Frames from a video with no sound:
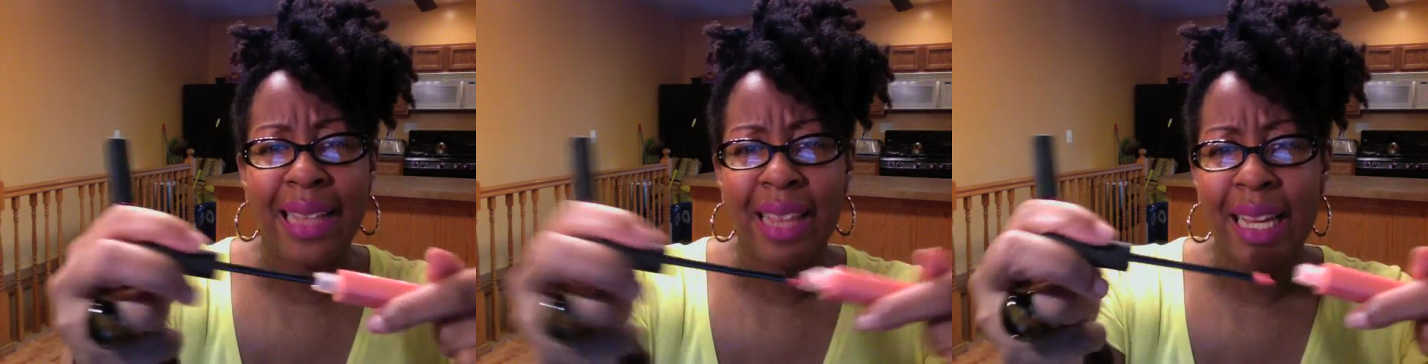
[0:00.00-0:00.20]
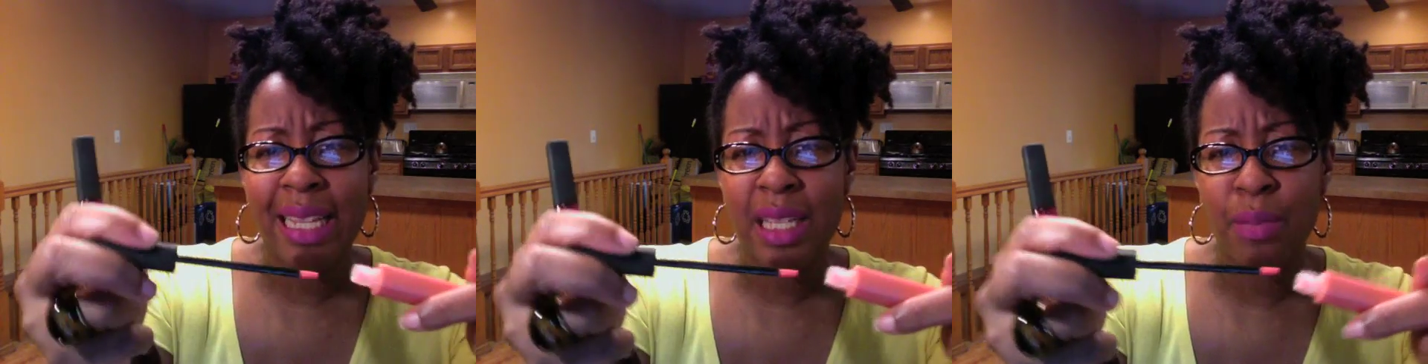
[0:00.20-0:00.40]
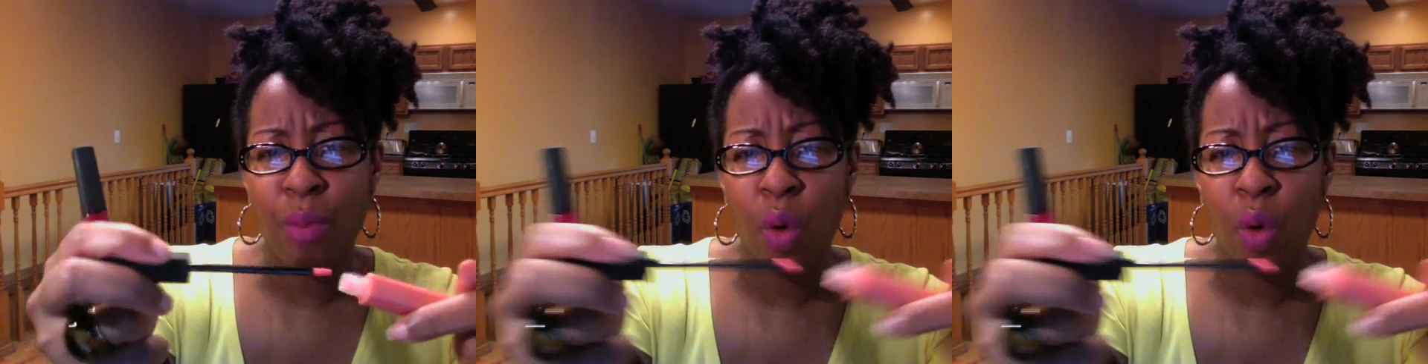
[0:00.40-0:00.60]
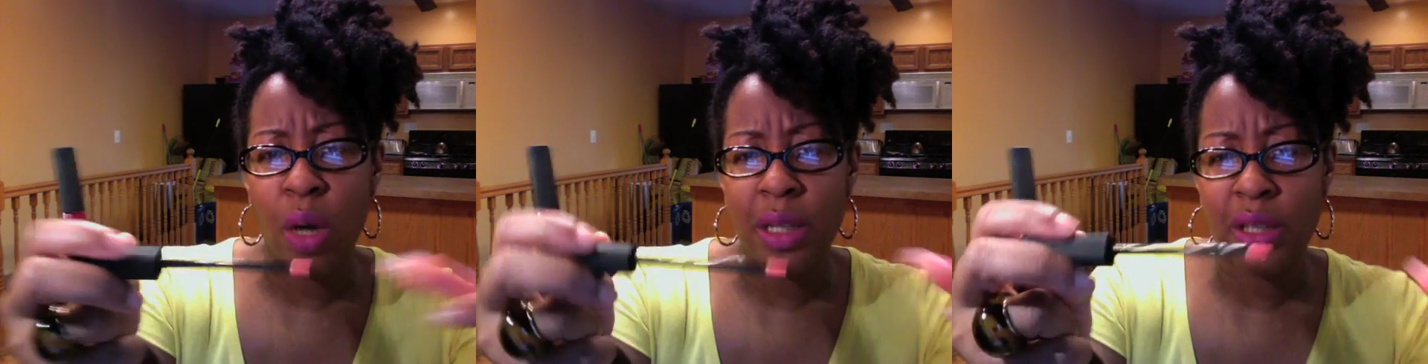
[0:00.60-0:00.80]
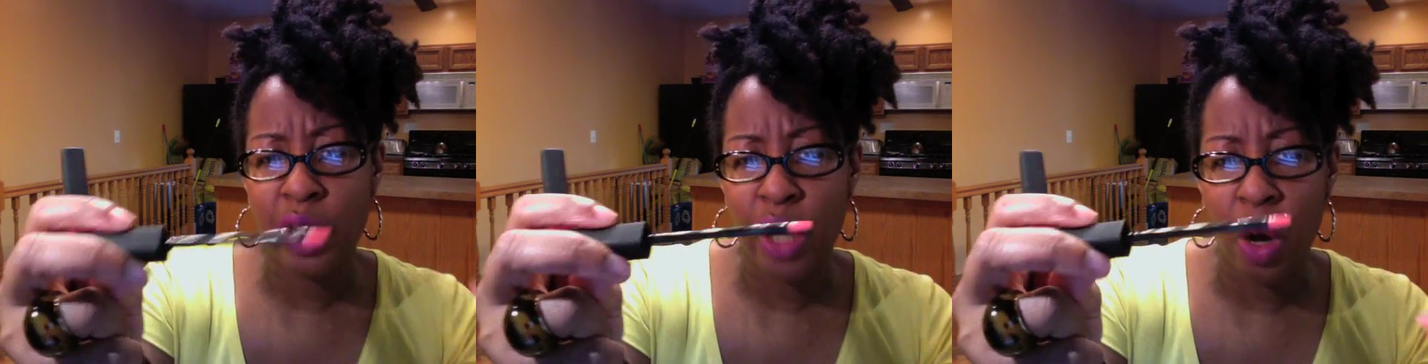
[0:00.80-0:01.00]
I think it's
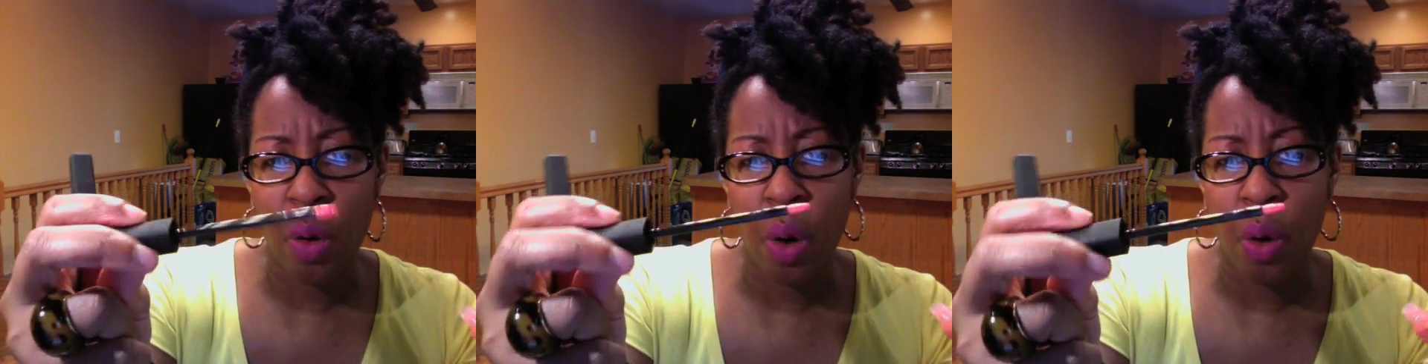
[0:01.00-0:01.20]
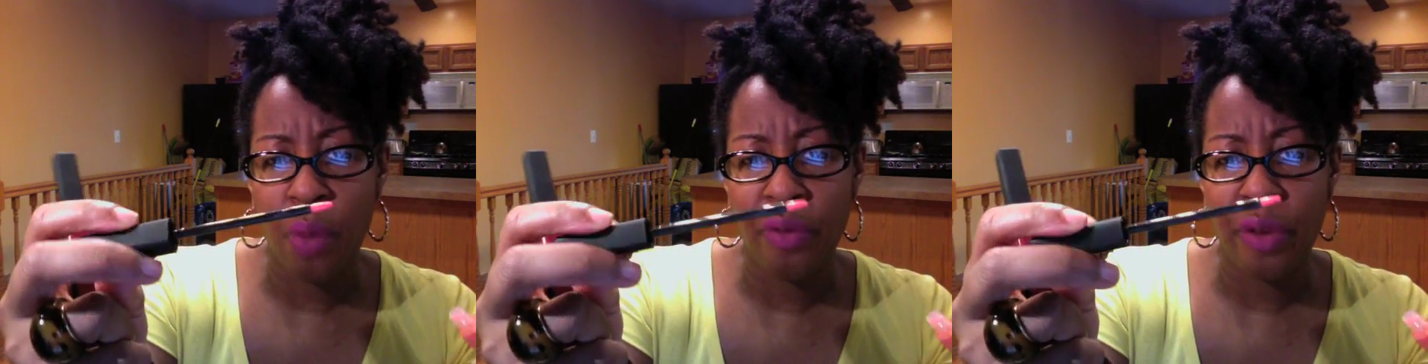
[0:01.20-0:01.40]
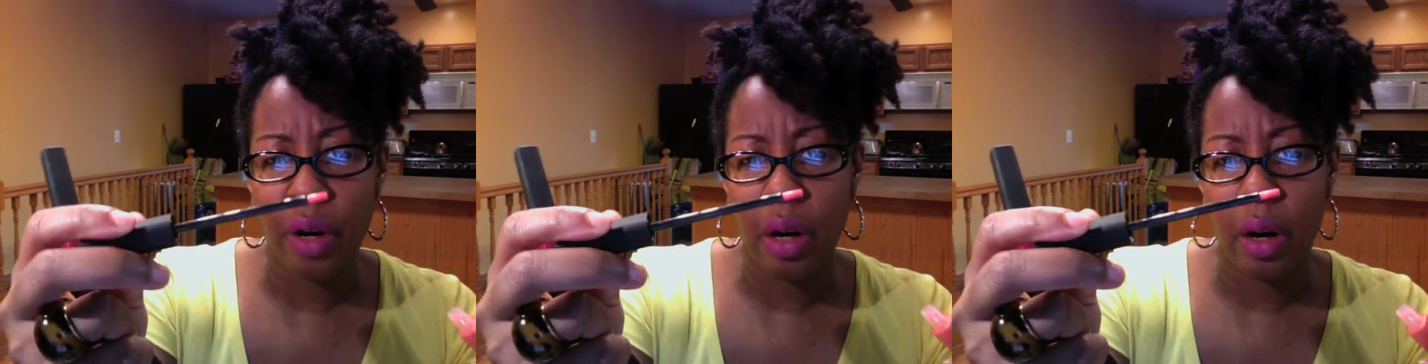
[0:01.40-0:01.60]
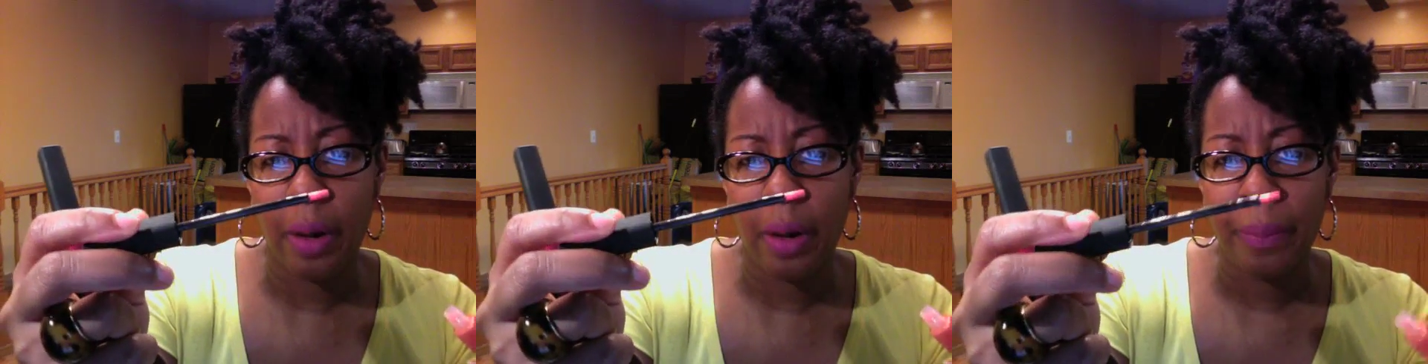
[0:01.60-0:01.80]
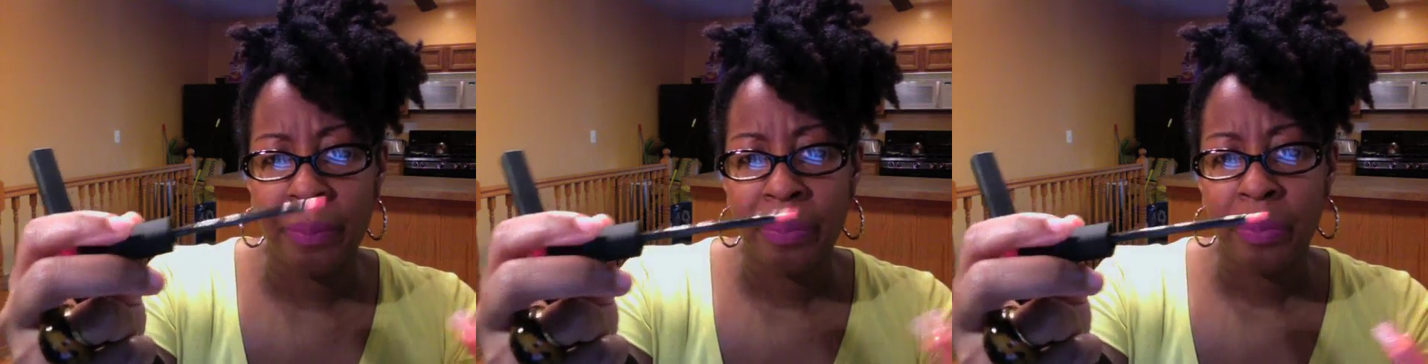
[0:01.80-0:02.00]
more to go
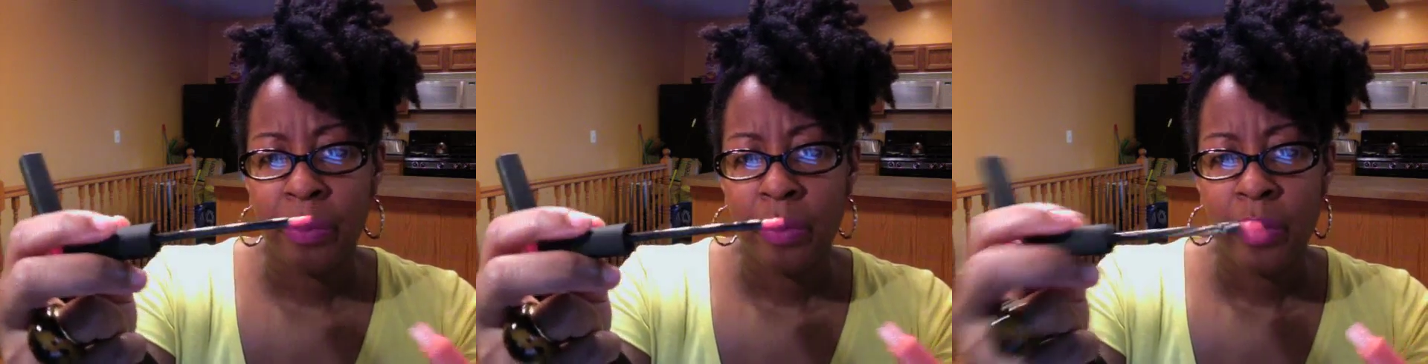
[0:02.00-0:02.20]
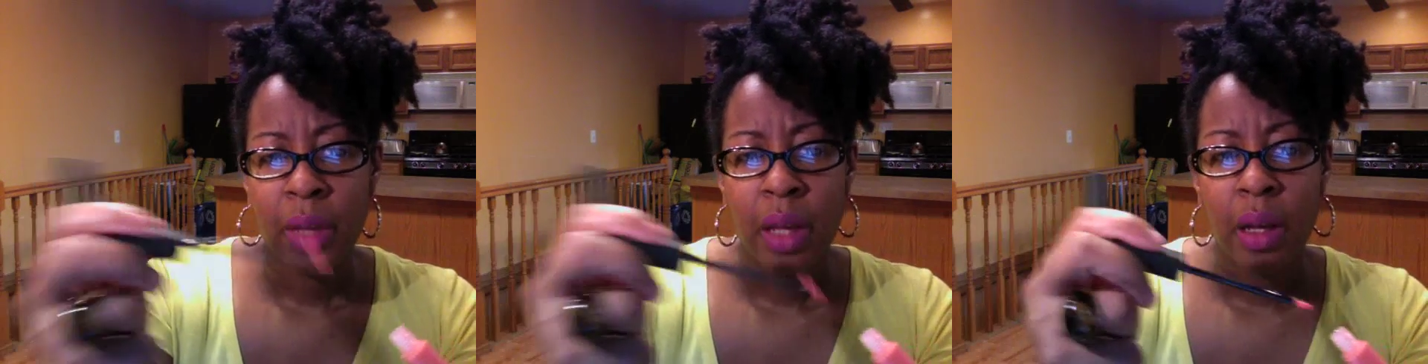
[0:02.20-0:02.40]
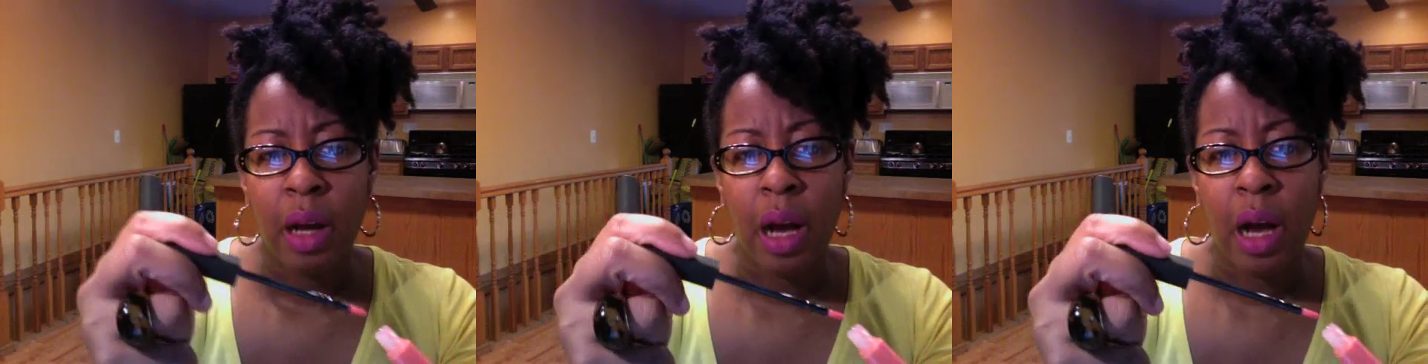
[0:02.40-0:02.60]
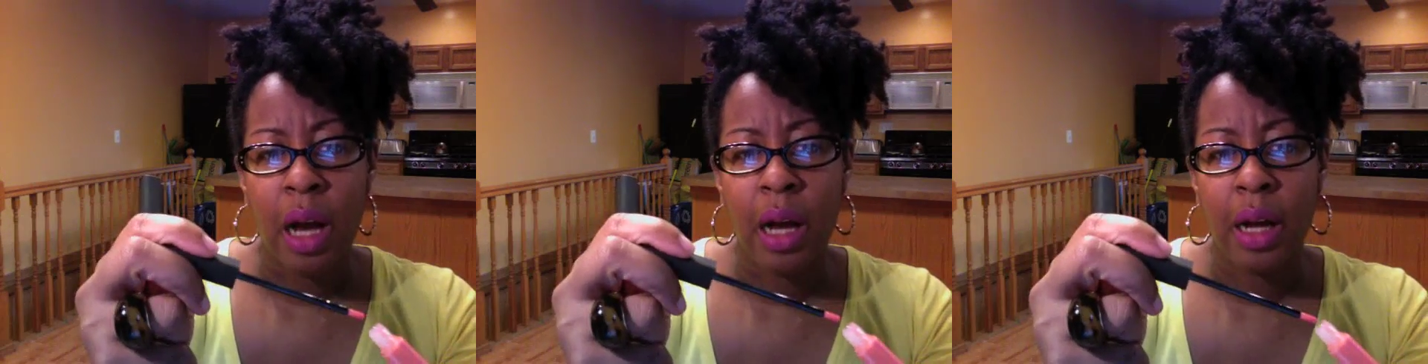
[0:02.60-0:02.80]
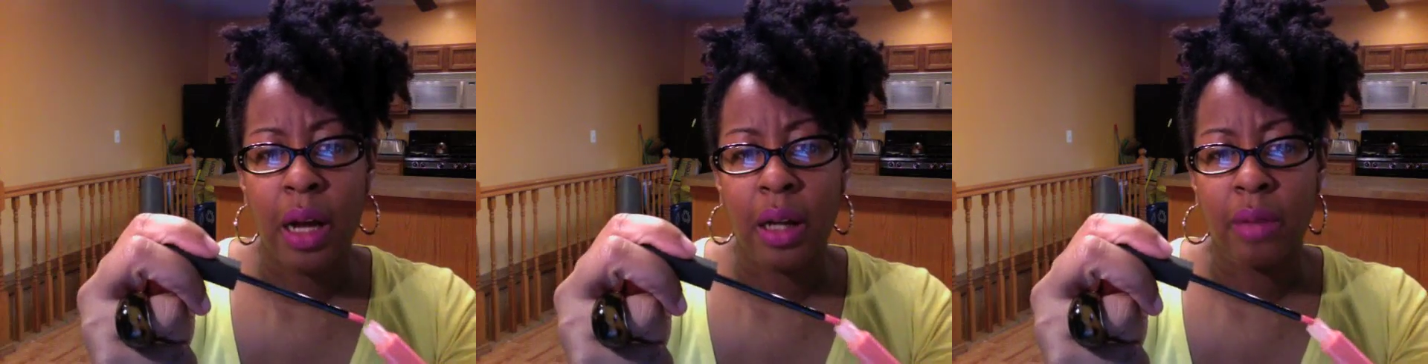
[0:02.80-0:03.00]
over
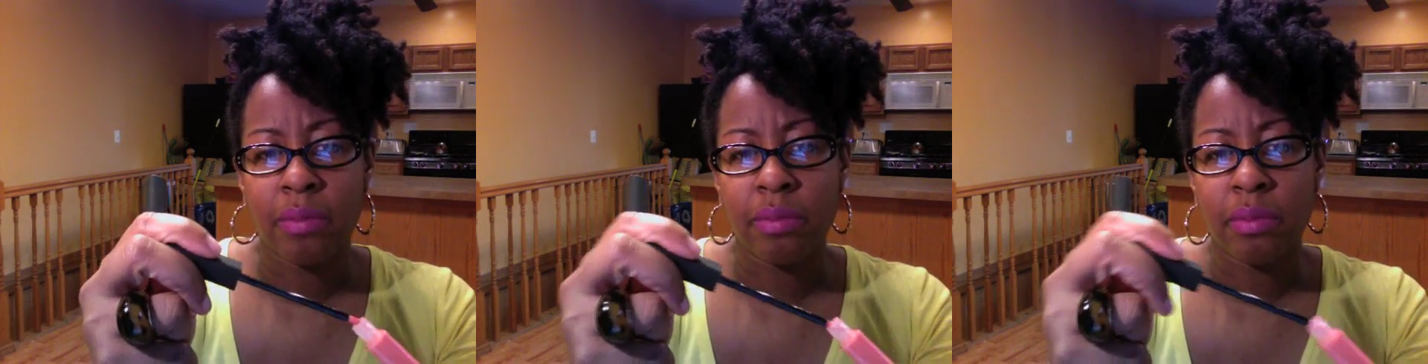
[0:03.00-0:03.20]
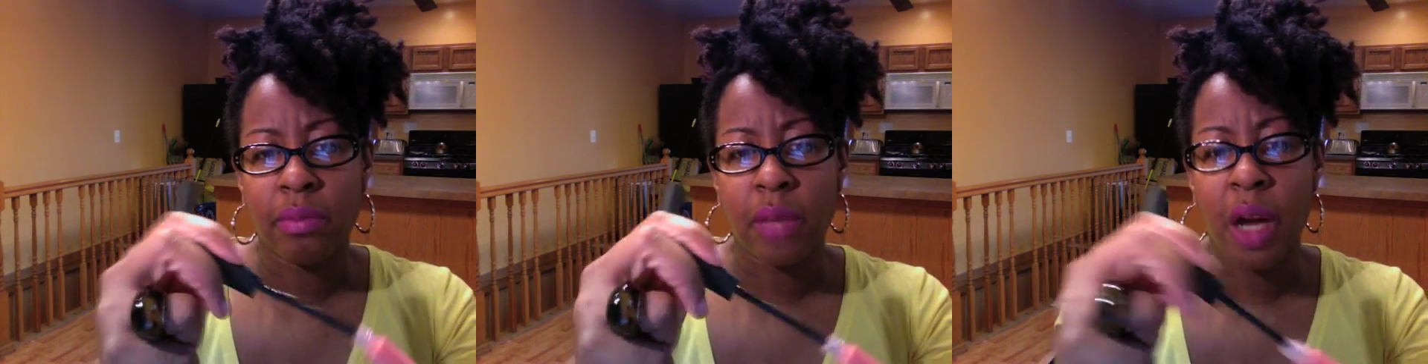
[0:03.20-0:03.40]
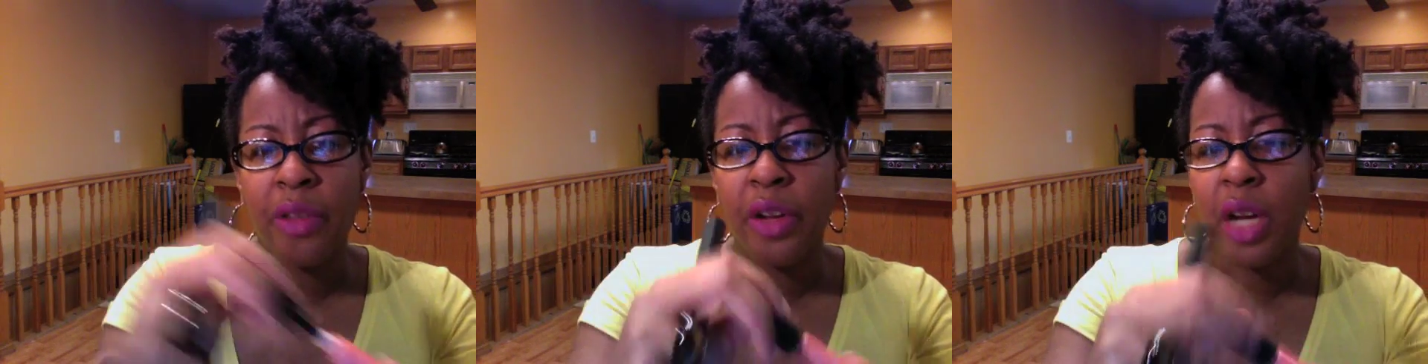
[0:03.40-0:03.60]
other